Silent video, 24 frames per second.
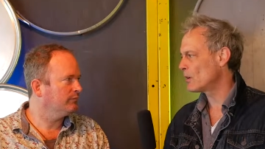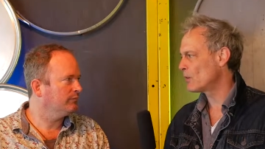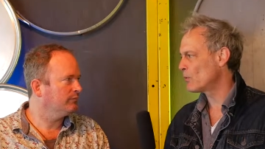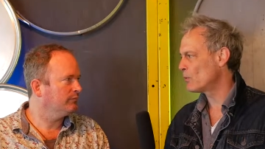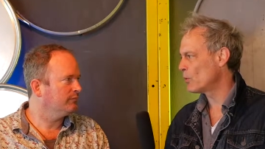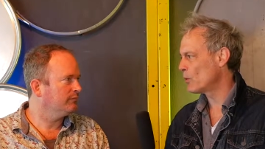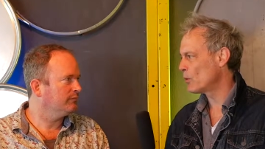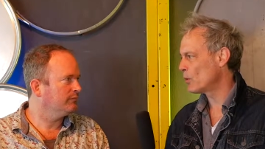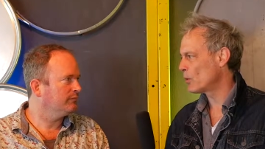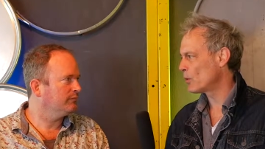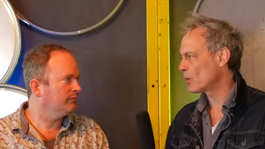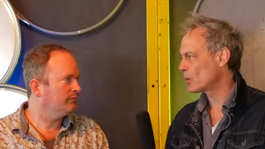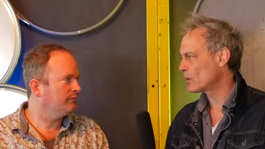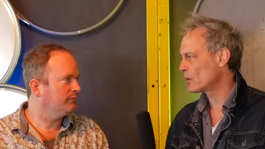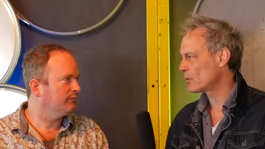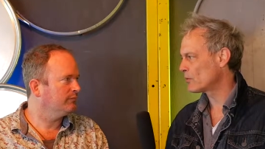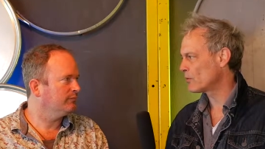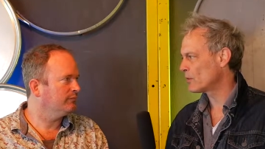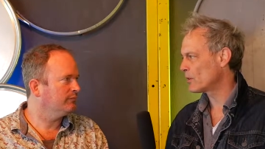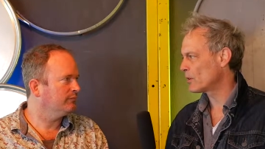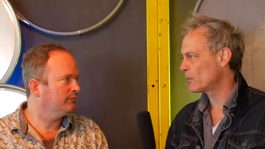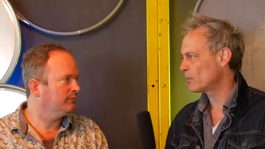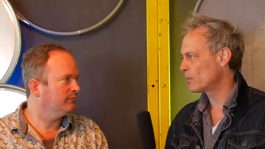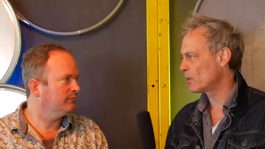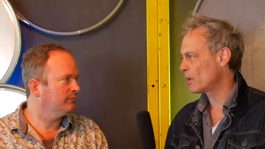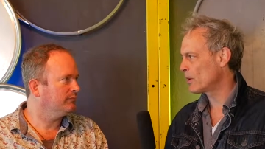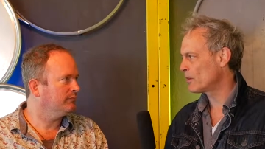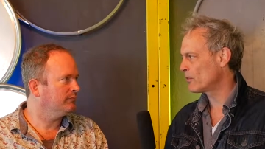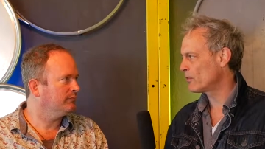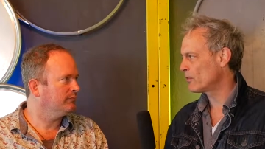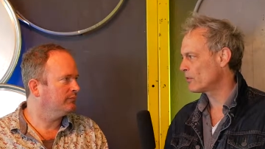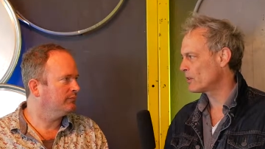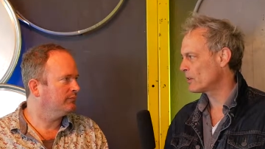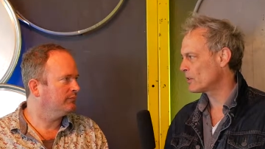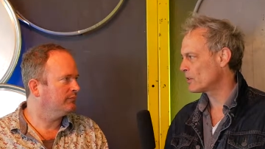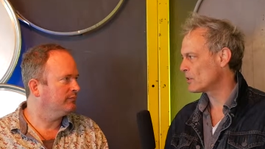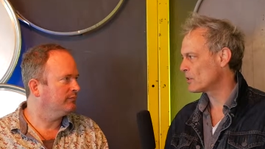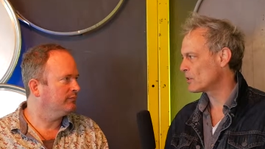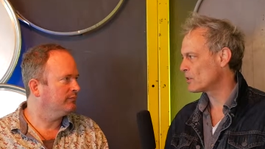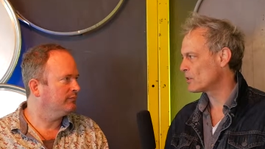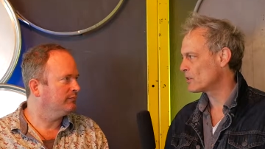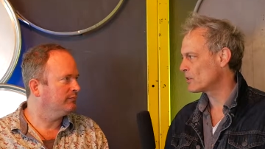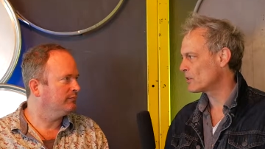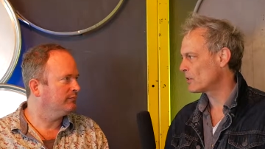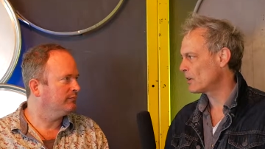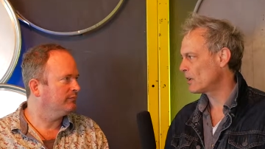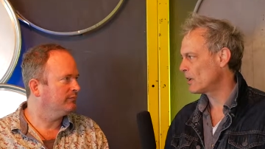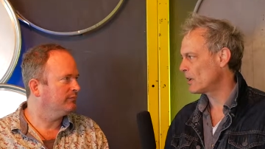Speaker 1: Award for the Brighton
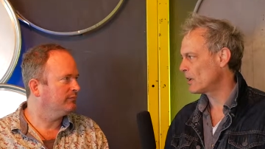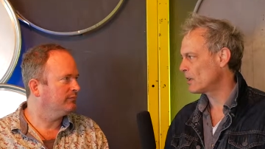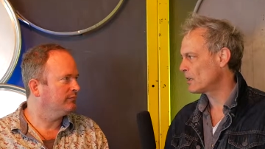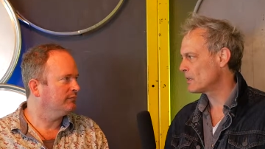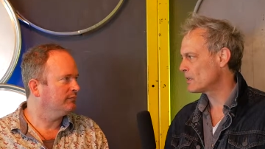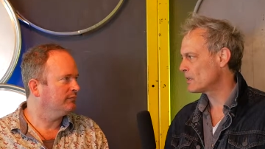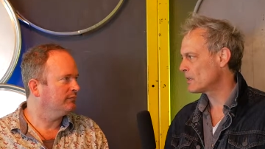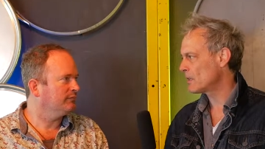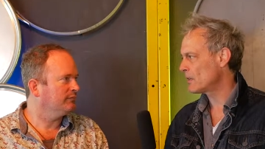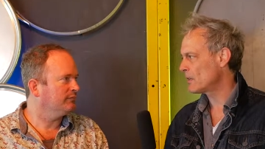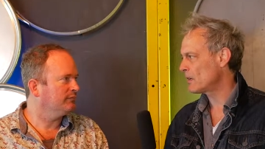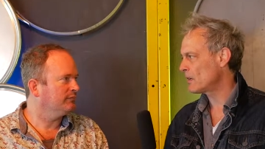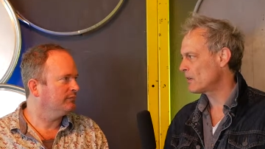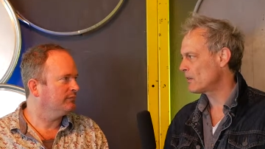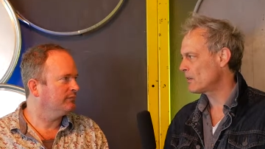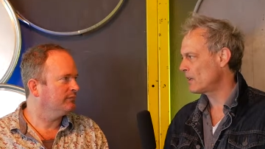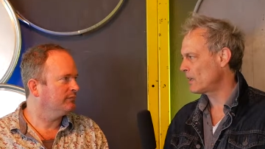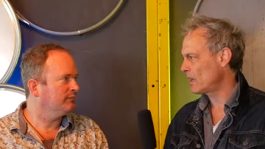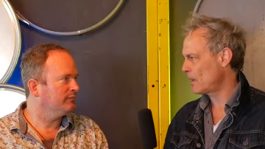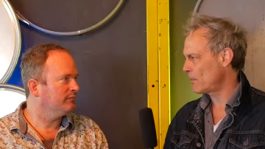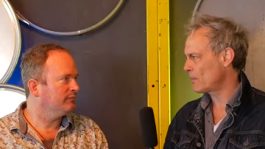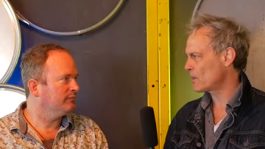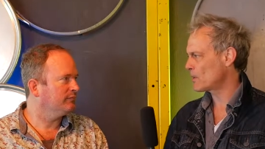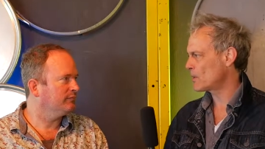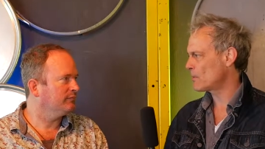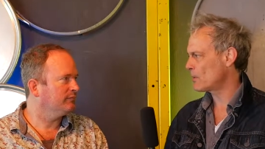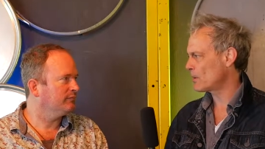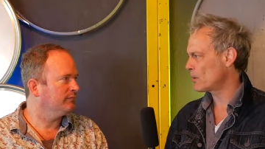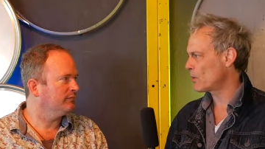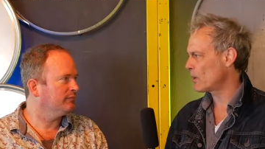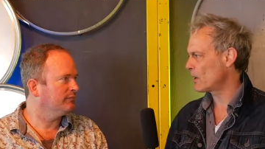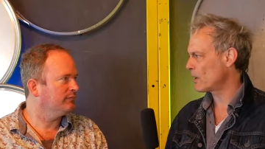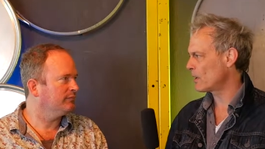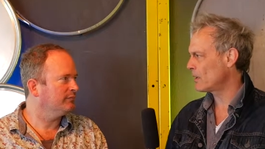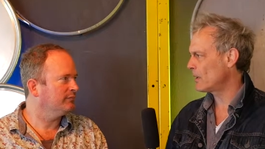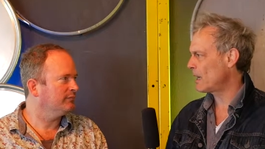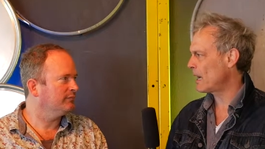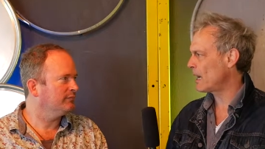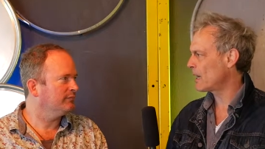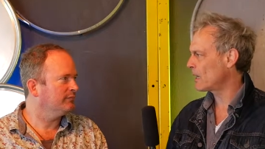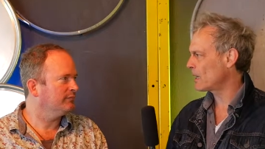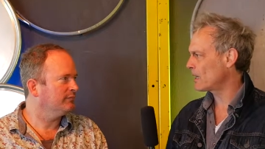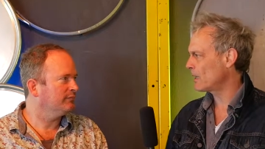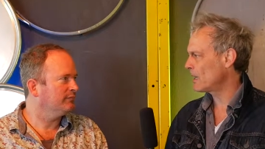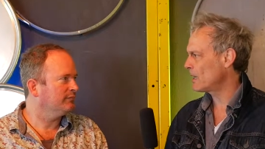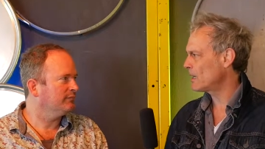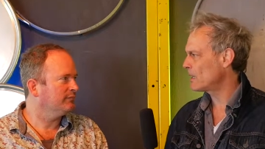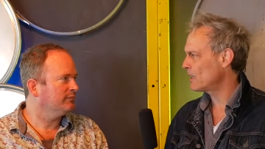Fringe, and uh, I
Speaker 2: think that must have been quite an
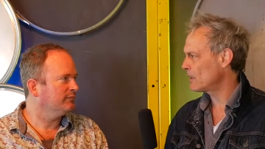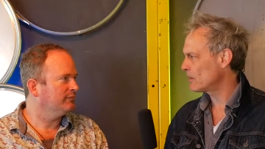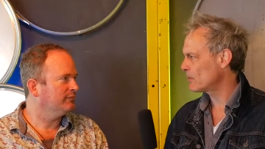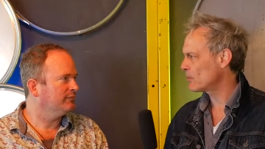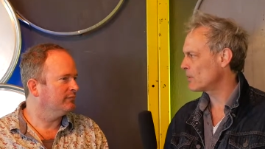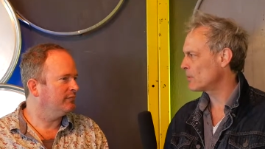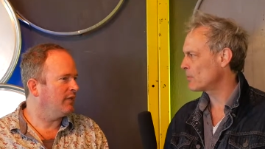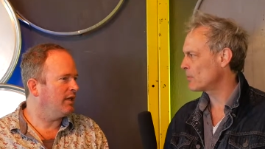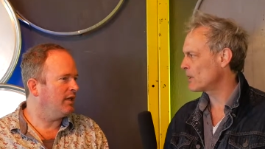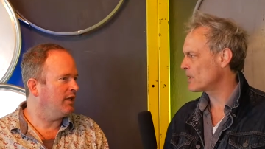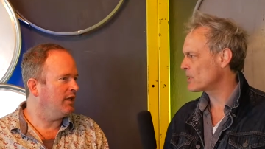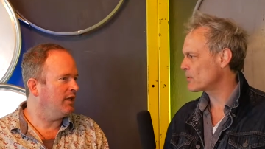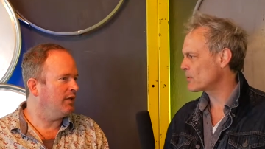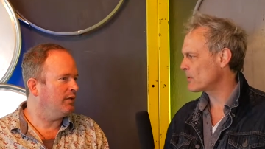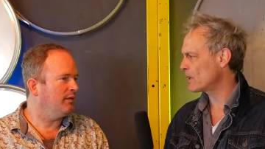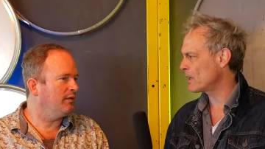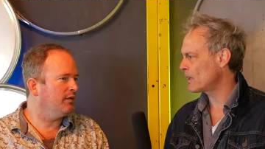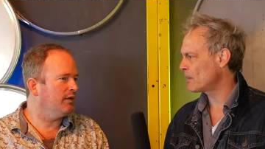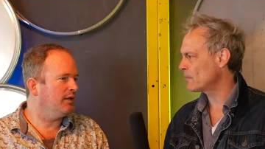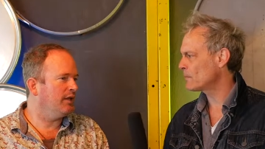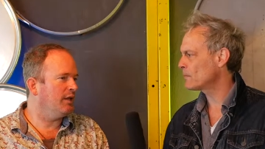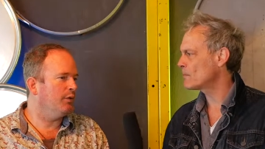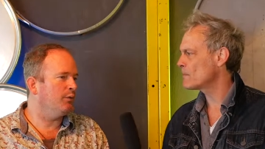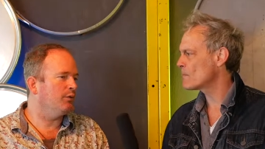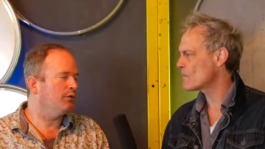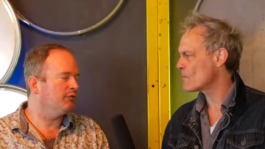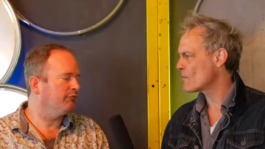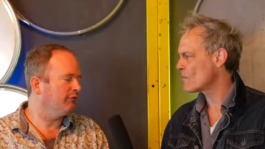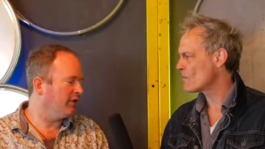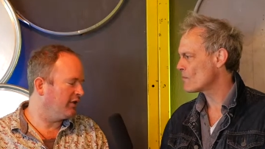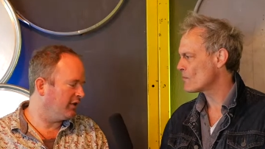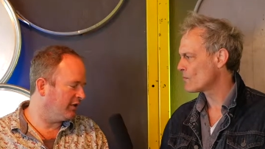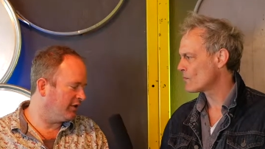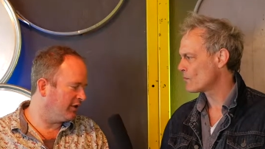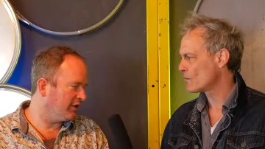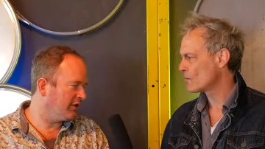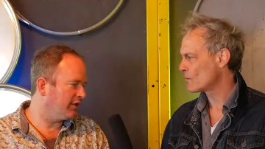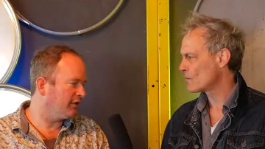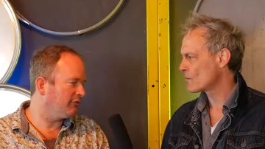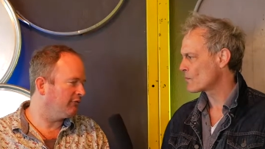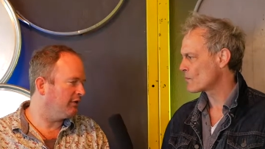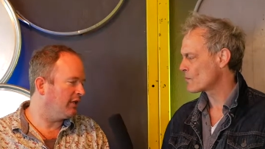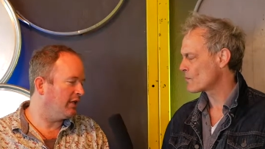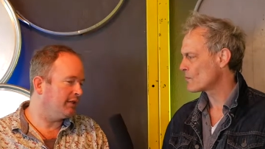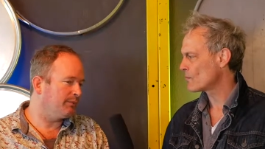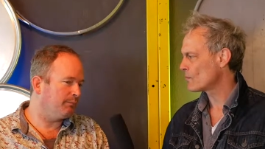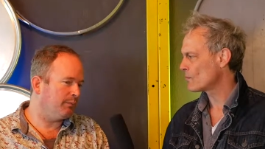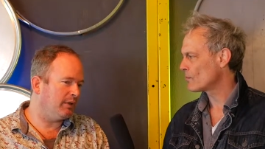accolade. Were you pleased it, with that? It was really good. It's,
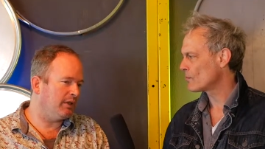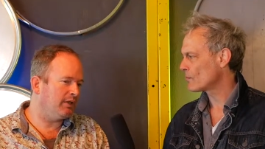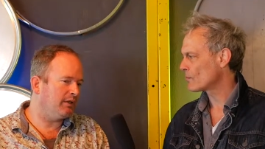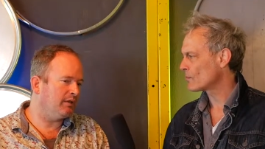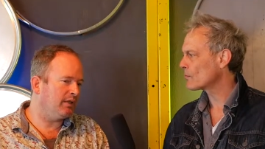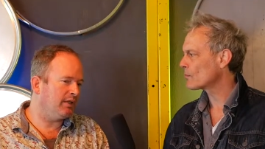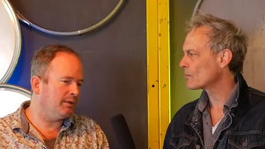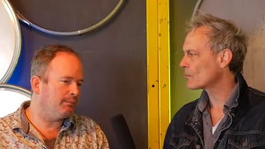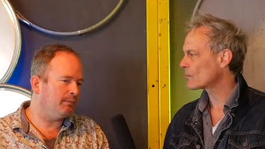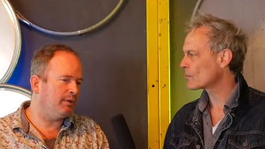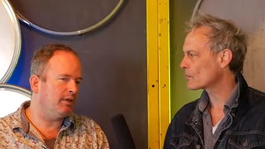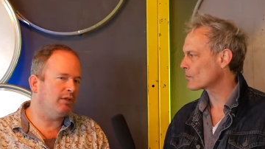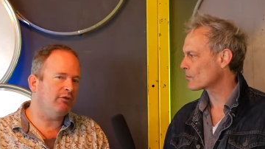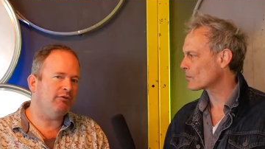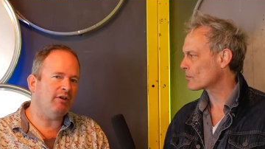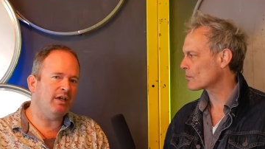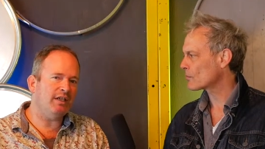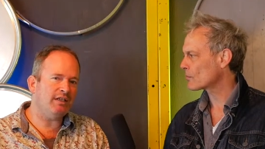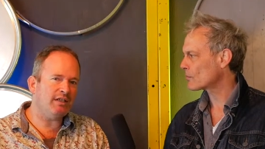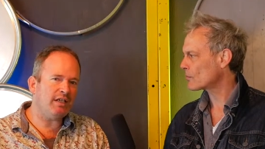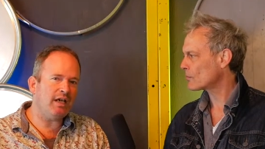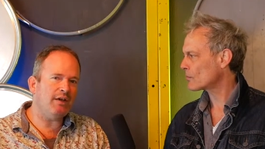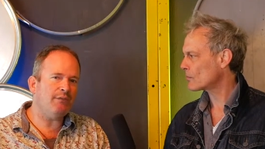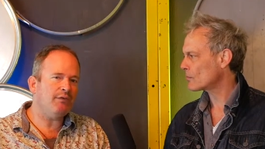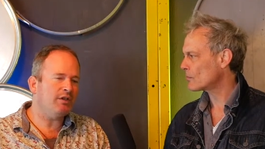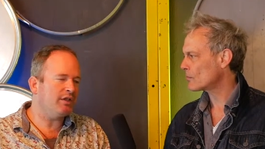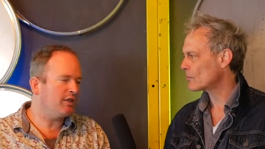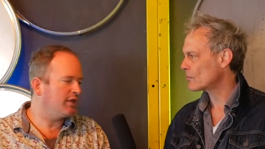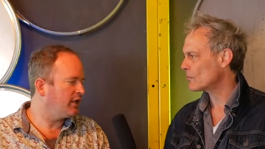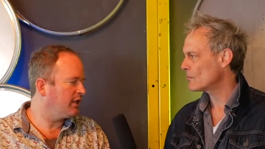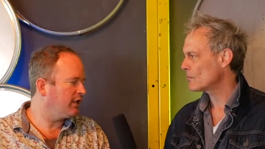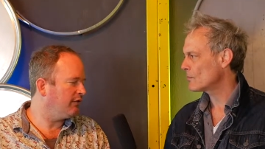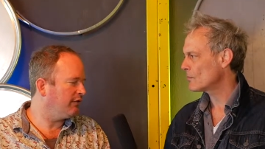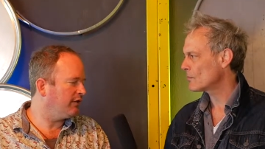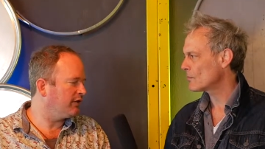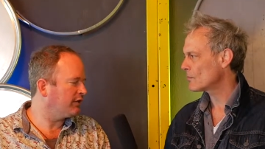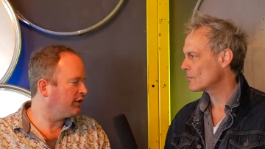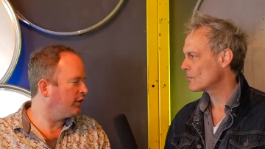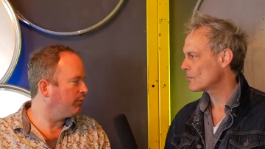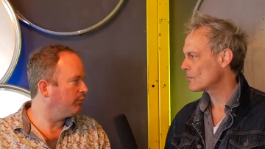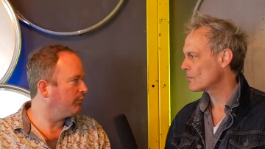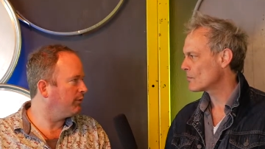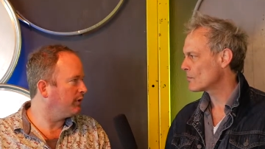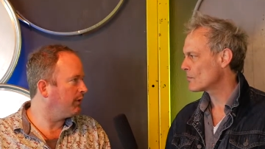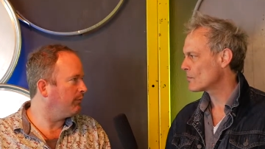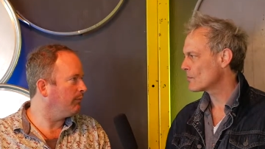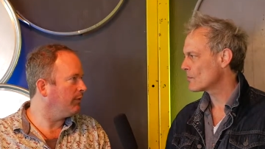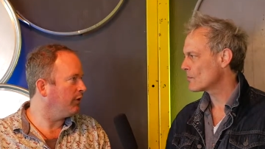re it's been it's been great to have this year. It's
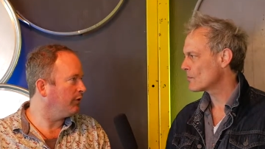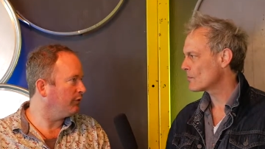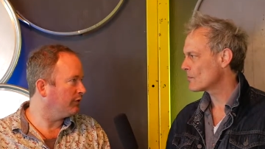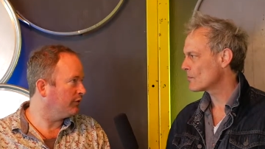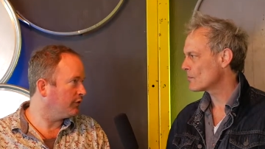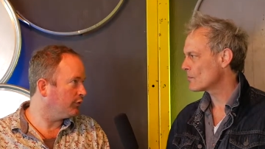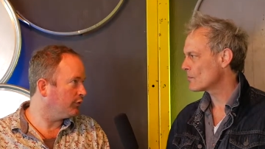opened up lots of